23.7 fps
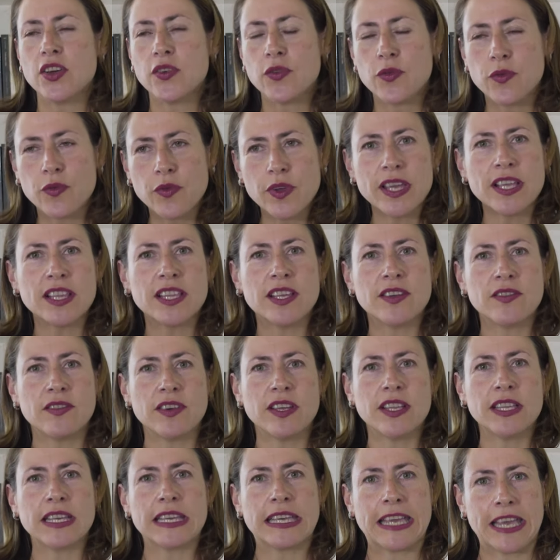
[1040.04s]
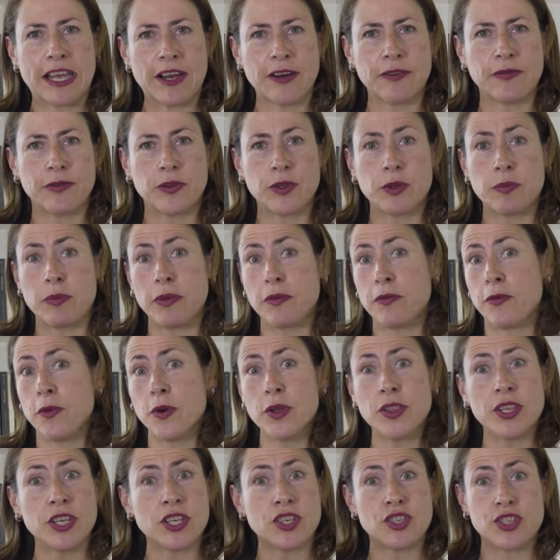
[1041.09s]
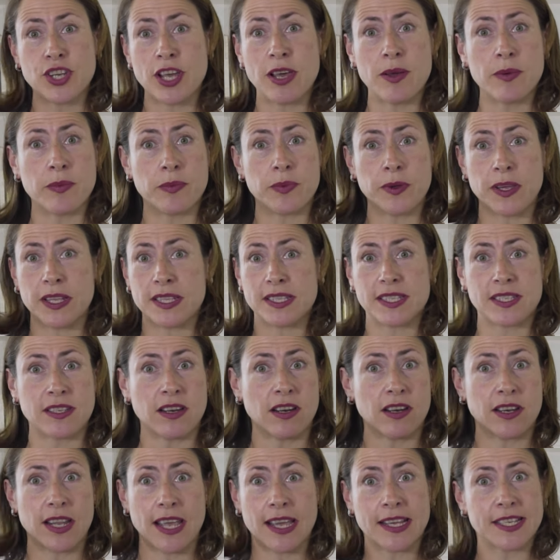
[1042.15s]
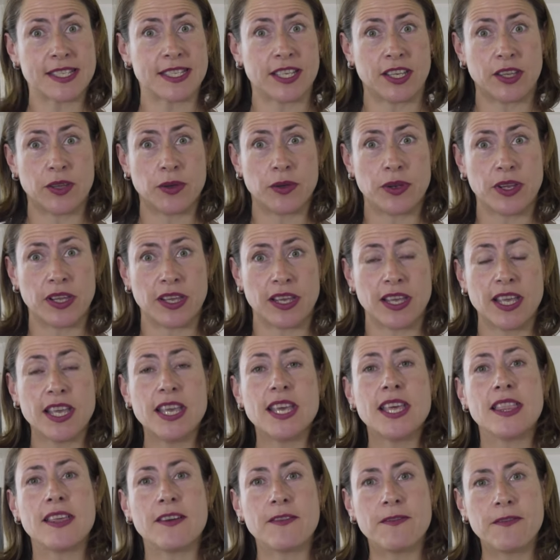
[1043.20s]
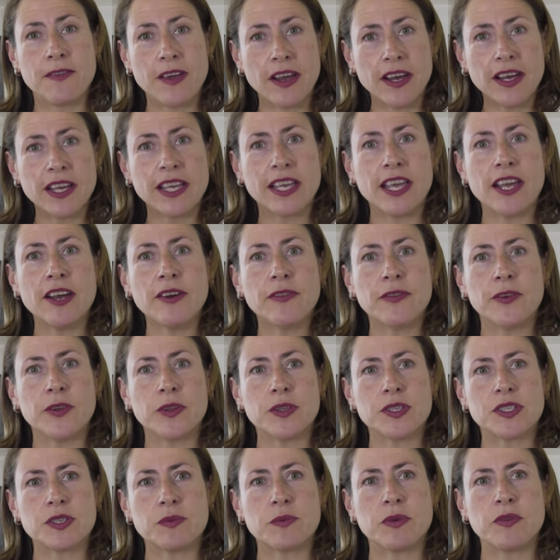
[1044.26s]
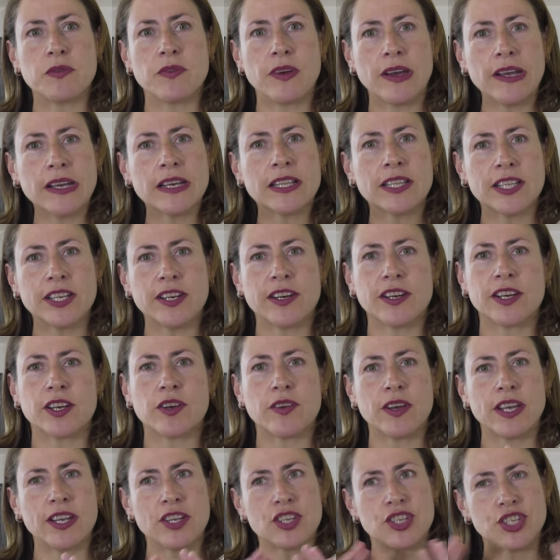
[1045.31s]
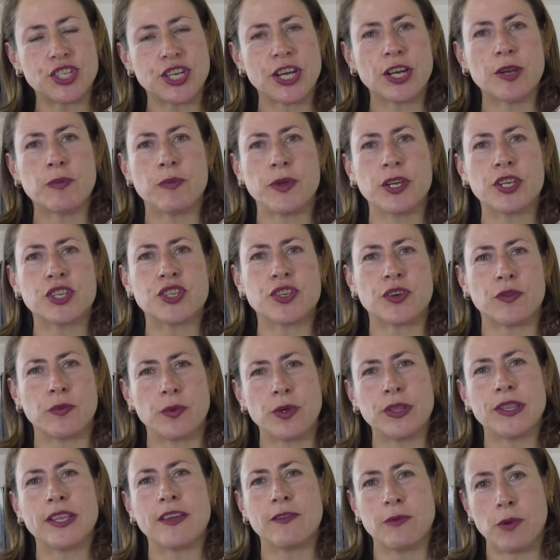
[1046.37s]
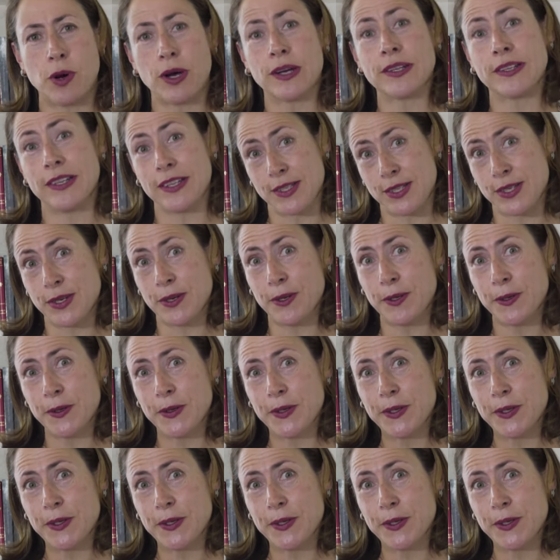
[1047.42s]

really, really carefully before they jump and start executing they're very careful to be very clear and create a shared picture of what they walked into